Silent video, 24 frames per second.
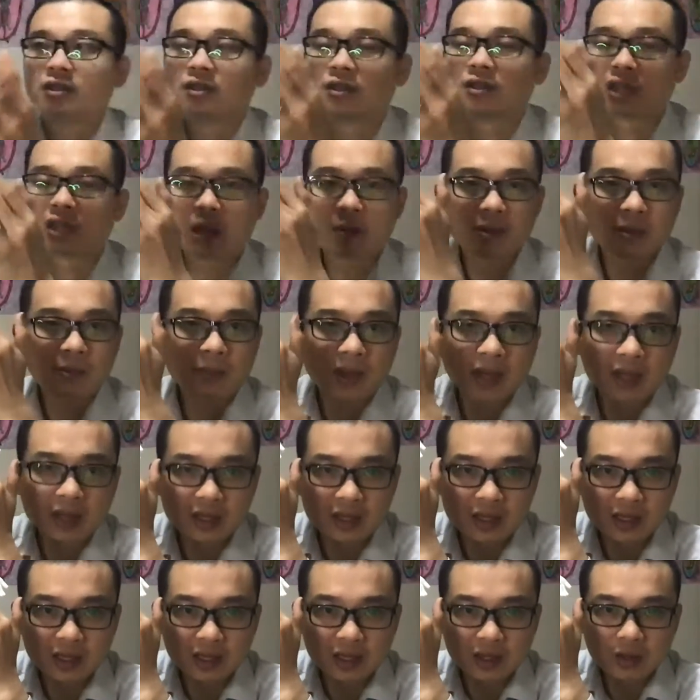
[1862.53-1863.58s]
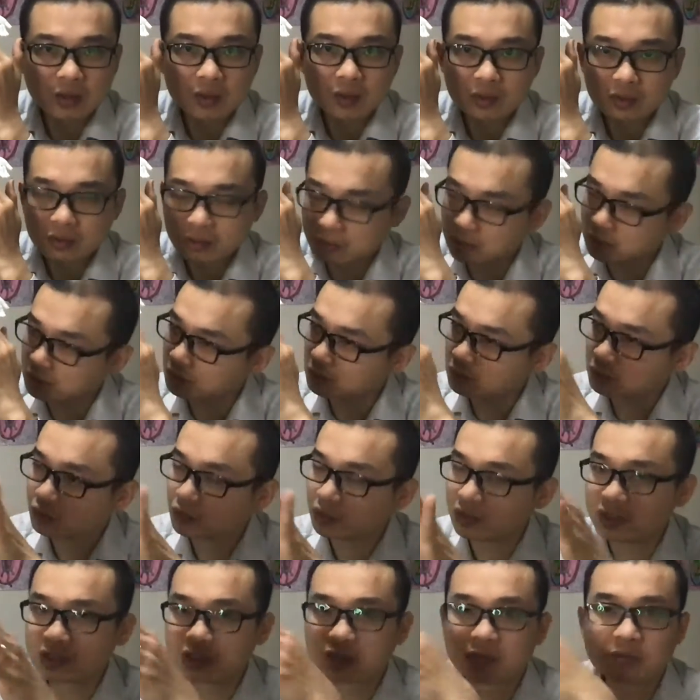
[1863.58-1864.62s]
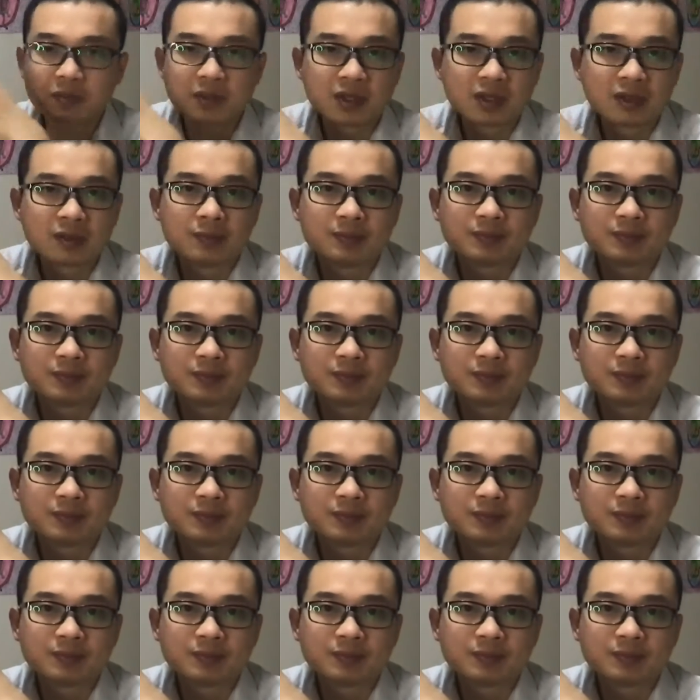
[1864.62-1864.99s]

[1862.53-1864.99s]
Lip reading: tummy pain in here will disappear.